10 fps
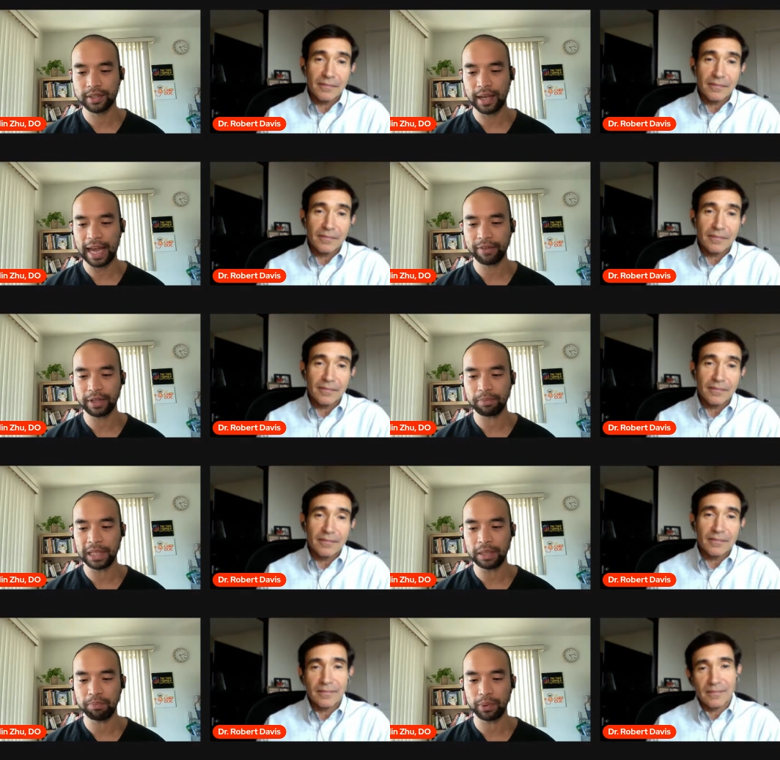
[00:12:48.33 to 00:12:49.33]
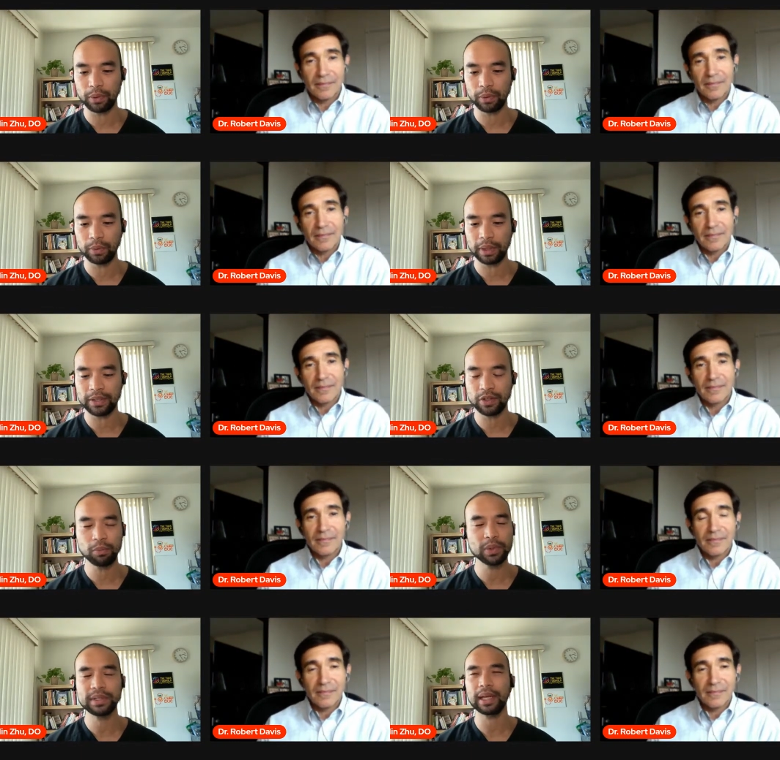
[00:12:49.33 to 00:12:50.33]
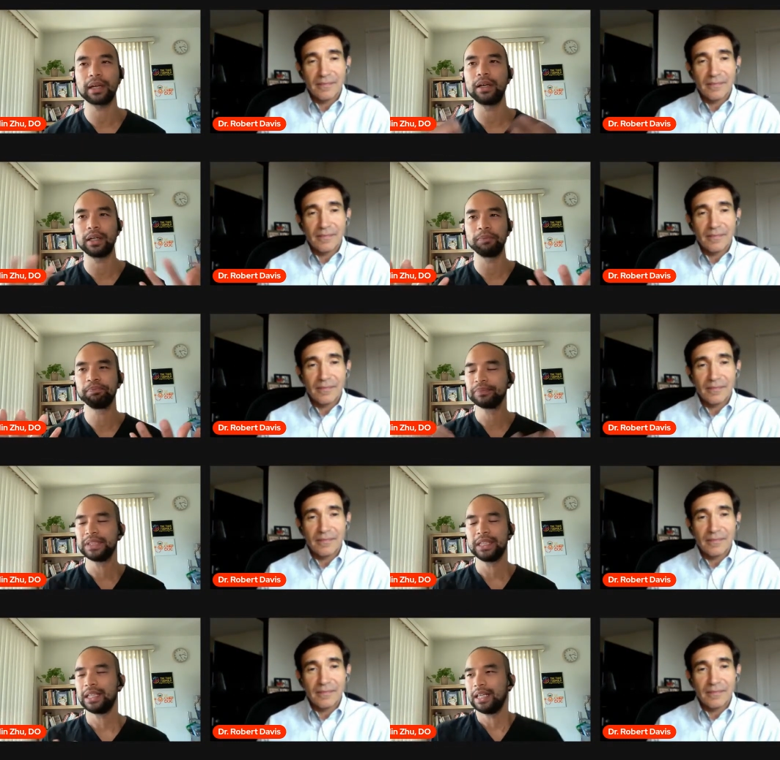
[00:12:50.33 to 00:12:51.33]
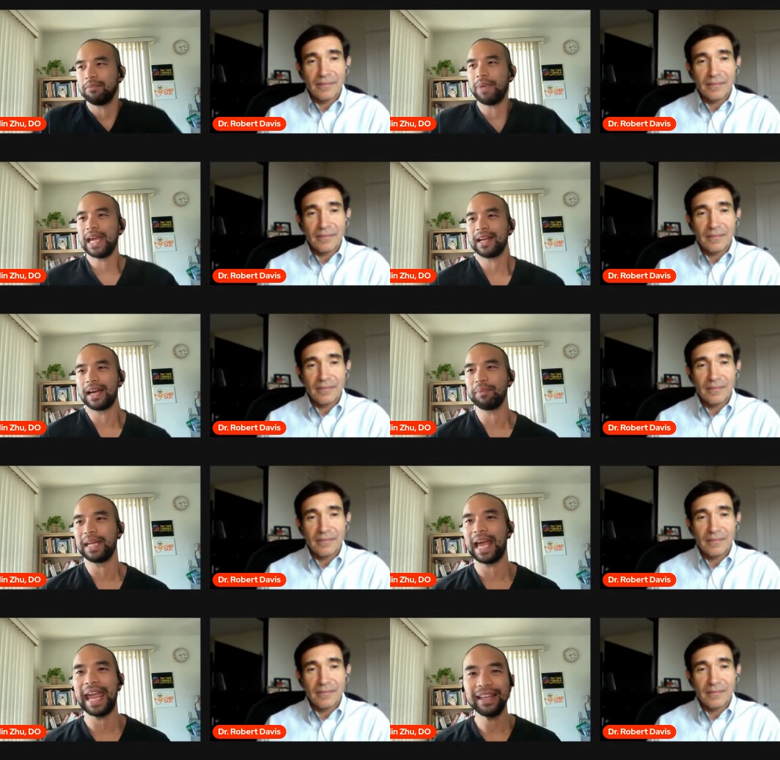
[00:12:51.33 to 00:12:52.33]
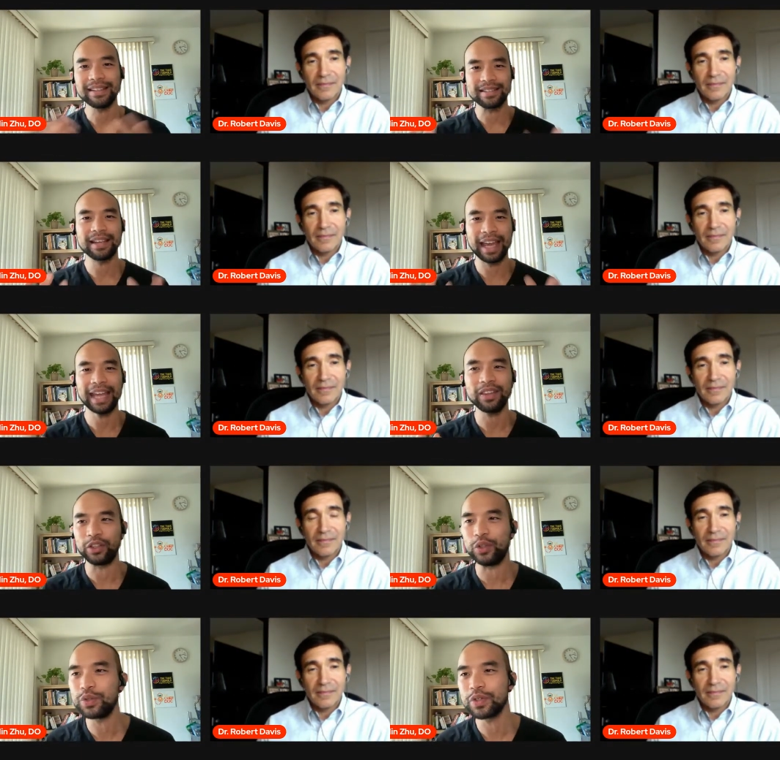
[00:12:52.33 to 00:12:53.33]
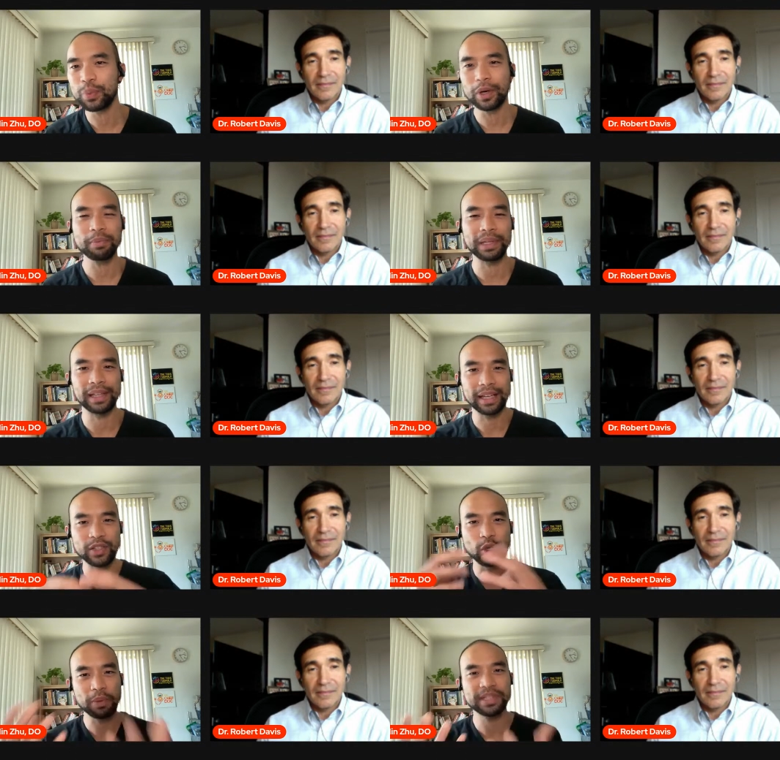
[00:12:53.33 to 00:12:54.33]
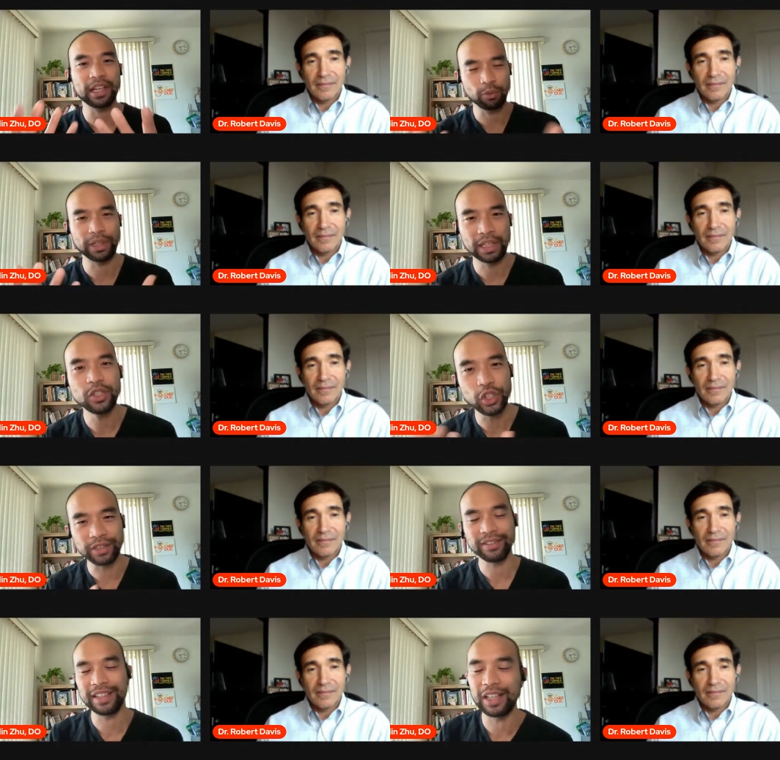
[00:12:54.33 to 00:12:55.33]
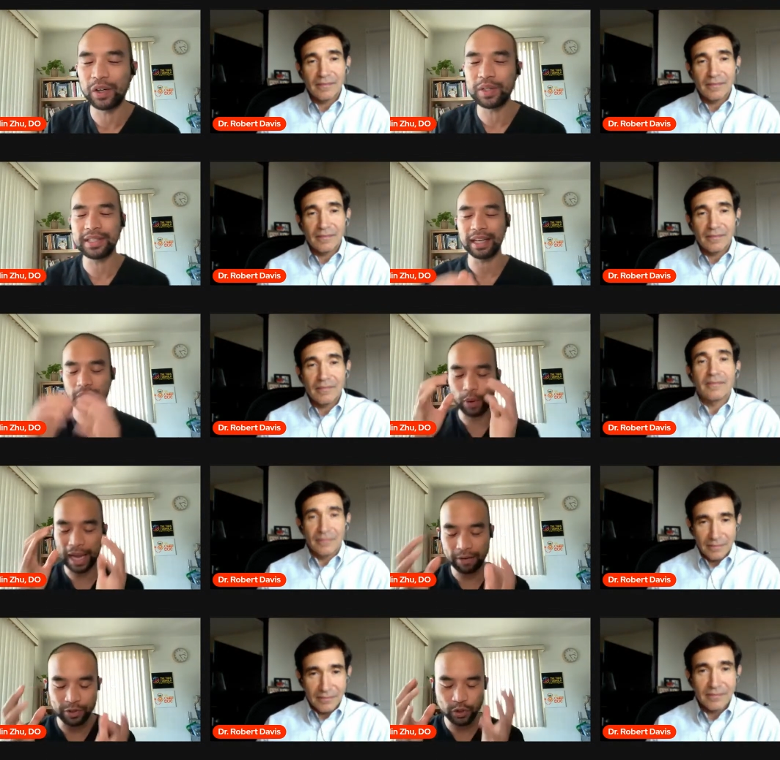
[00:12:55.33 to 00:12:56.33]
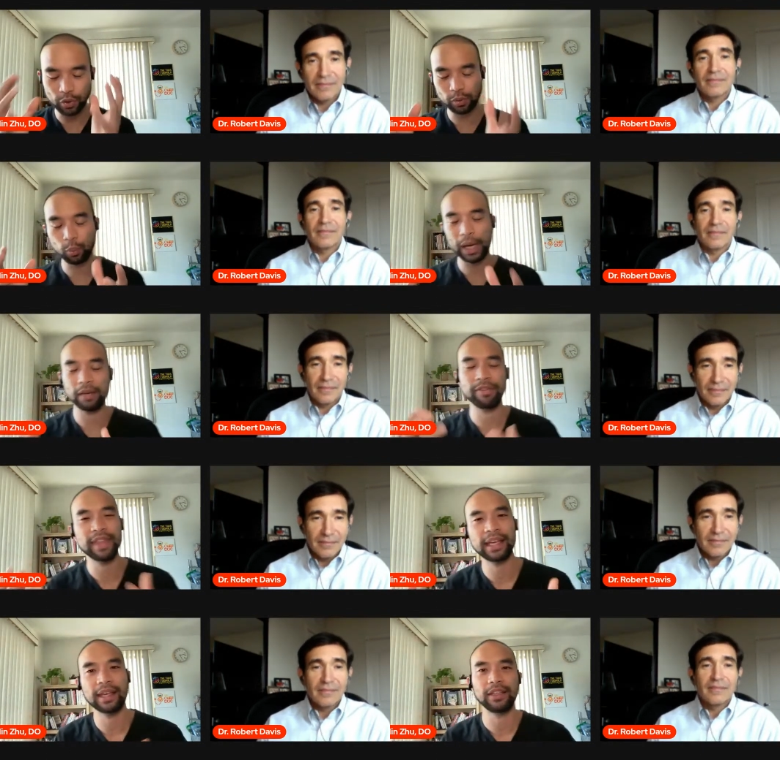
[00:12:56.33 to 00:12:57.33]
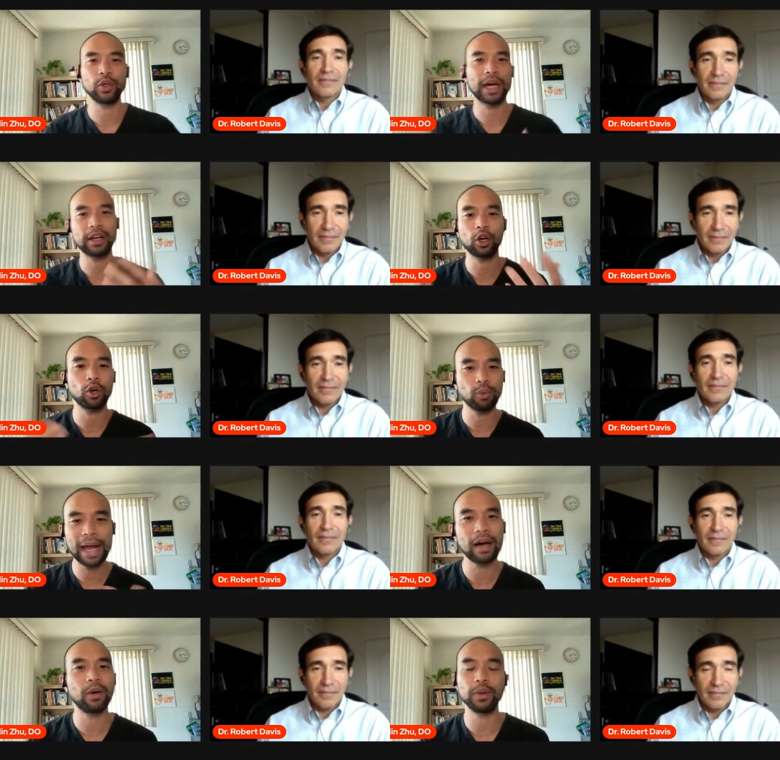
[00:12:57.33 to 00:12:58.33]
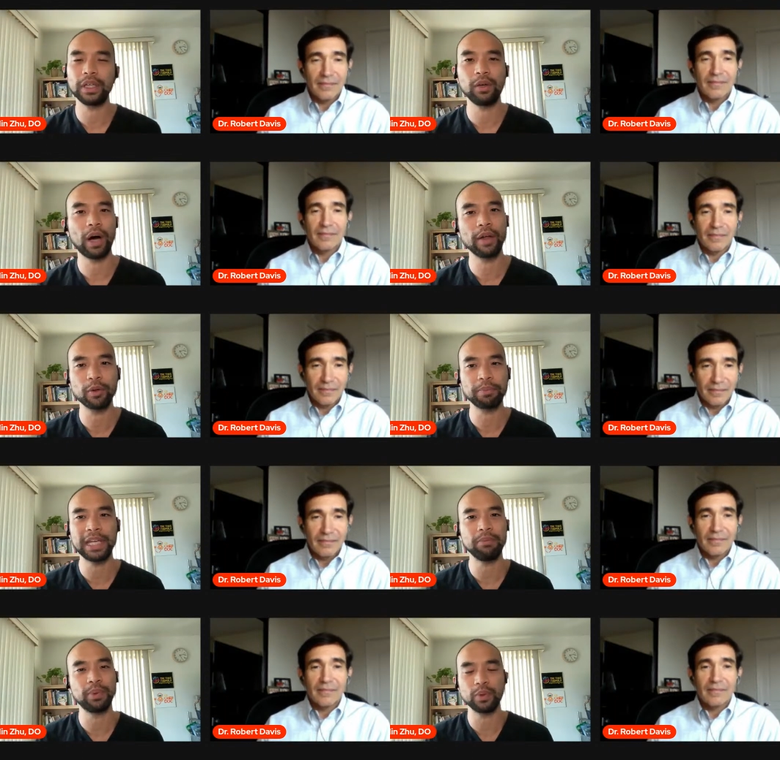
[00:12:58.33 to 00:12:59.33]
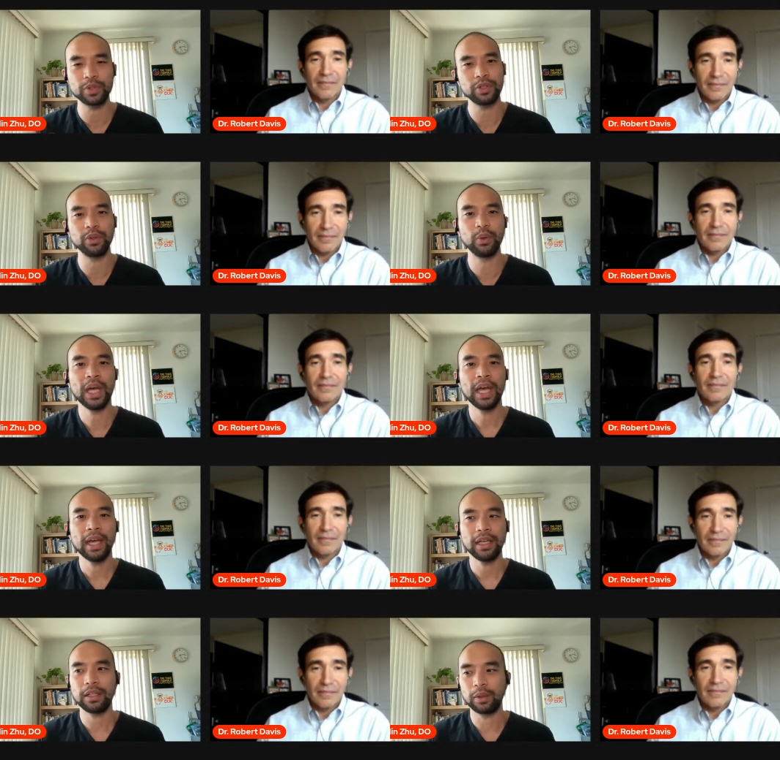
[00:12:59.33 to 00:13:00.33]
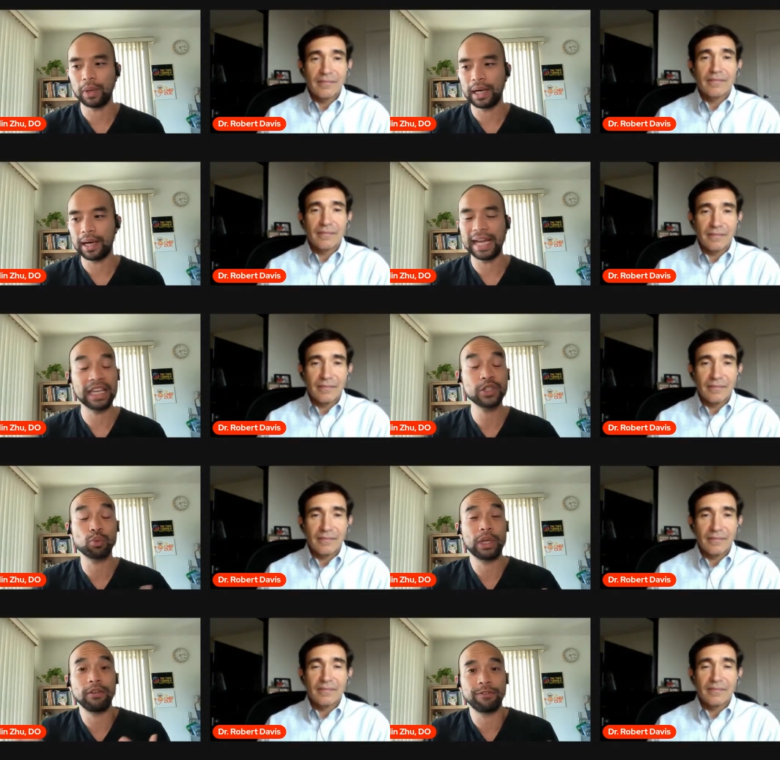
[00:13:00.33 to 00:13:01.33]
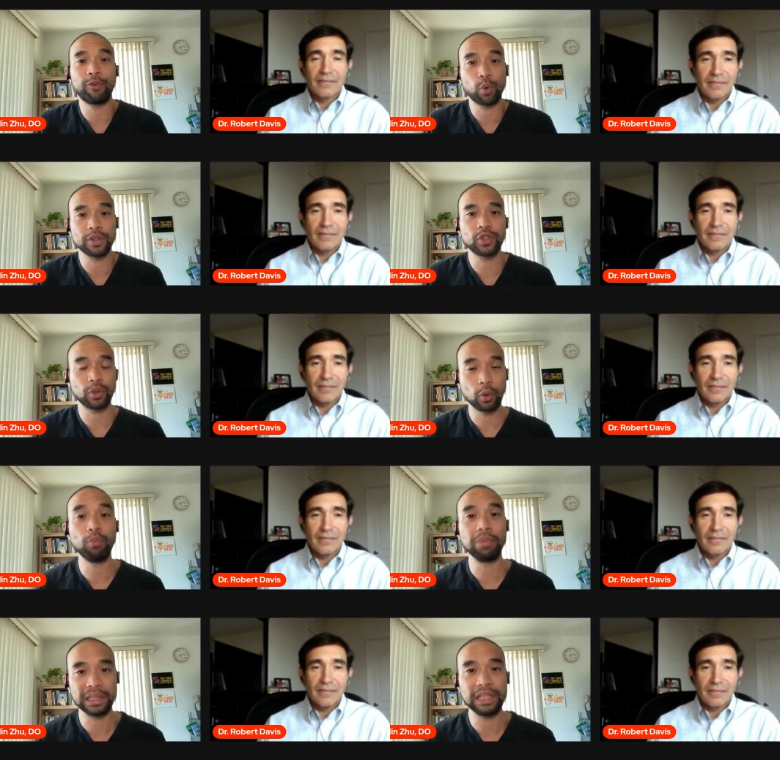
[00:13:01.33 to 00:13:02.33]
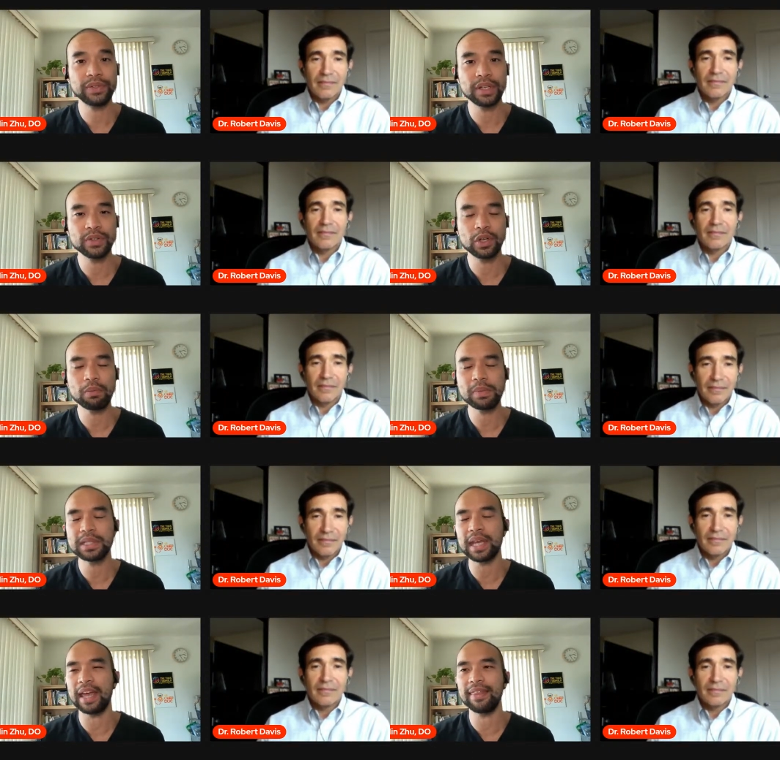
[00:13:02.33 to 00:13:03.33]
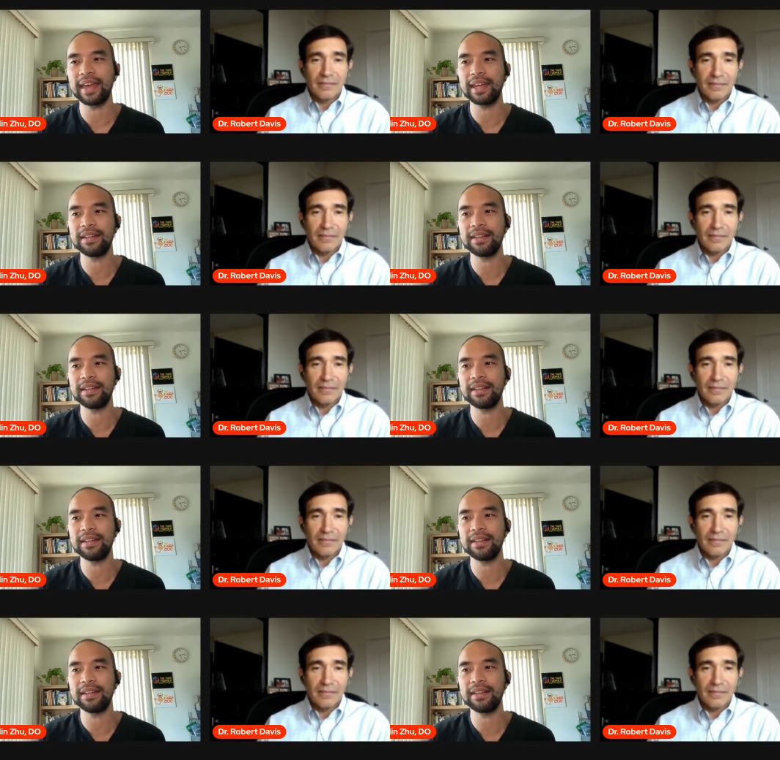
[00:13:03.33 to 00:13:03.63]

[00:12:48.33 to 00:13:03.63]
Speaker 1: just having people. It's almost like a um, man, I mean, I hate this, I hate to use this word, but like it's almost like a religion, you know, it's like you have a certain way of thinking, you kind of corral, you know, other people to, you know, uh, I guess reinforce your own belief systems. And